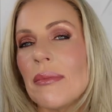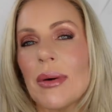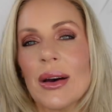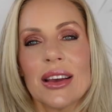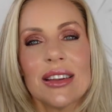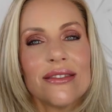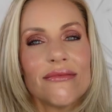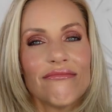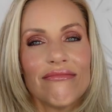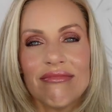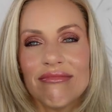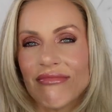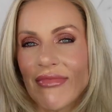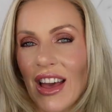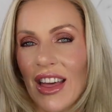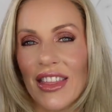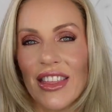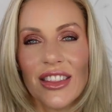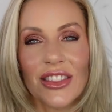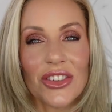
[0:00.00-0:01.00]
but
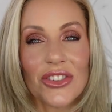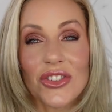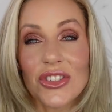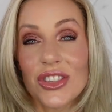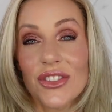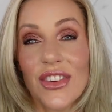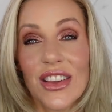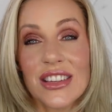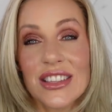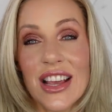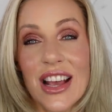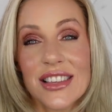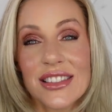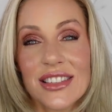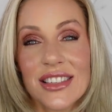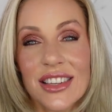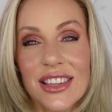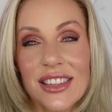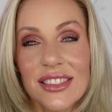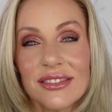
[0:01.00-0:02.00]
I think they're just
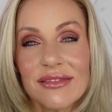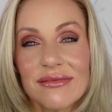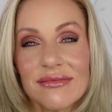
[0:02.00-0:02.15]
fantastic.